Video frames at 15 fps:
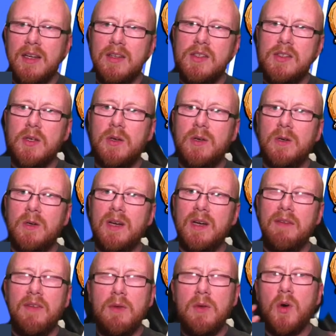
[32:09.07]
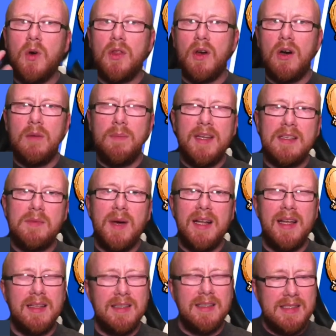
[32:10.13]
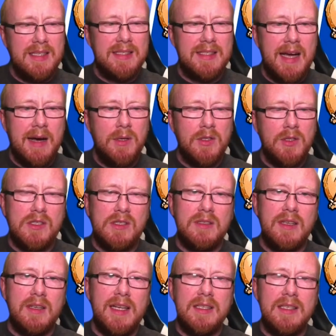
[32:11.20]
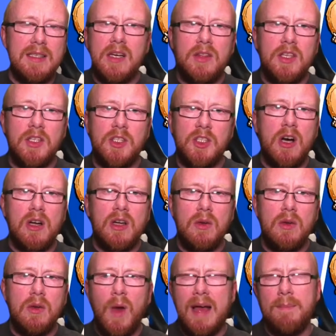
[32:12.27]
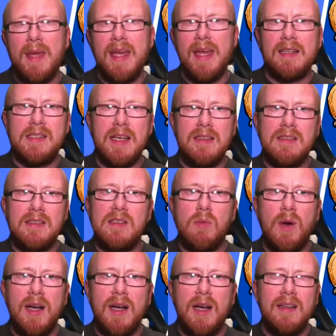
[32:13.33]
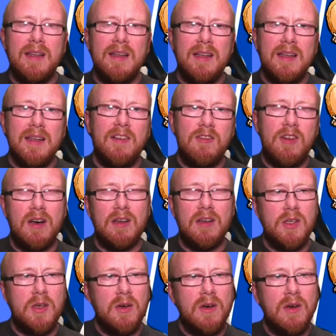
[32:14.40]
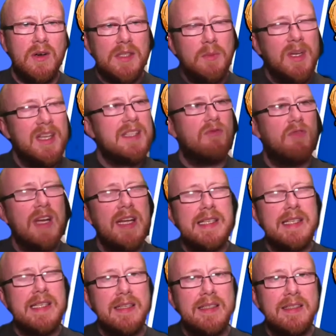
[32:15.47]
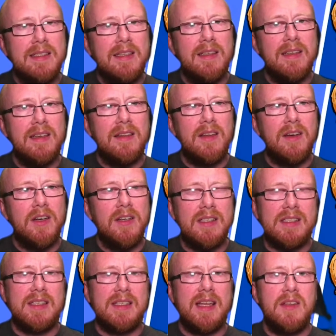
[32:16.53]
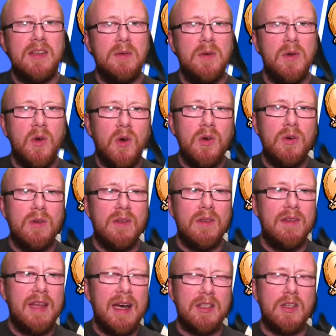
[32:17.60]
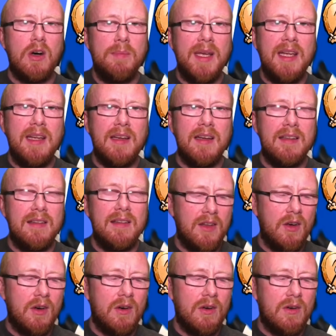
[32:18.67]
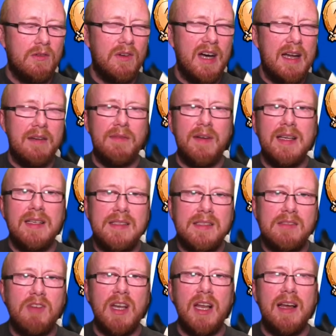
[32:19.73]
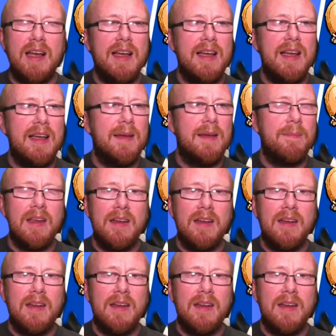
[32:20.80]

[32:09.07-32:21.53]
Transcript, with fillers: So if you know the hobby as well, you can sit down and just insert the jargon where it makes sense as well. Right. So if someone is reading it, they understand you know that hobby and your advice is um,